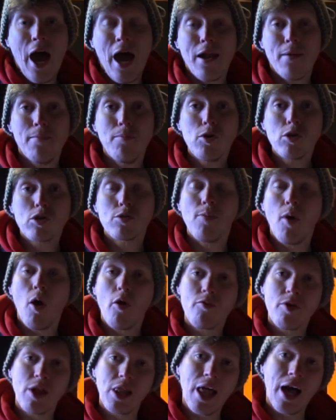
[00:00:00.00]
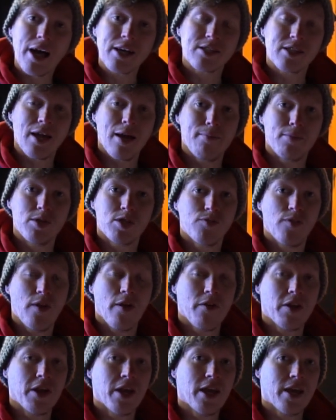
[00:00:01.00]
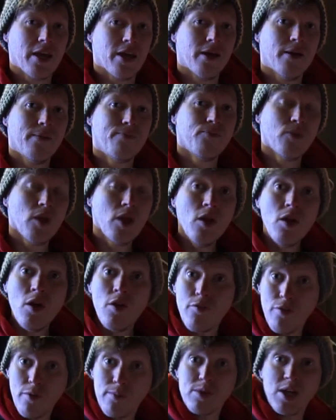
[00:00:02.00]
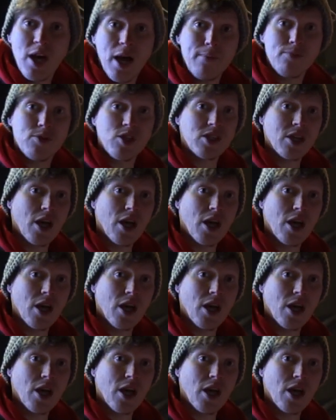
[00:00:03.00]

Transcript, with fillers: and a much more relaxed atmosphere in here. From time to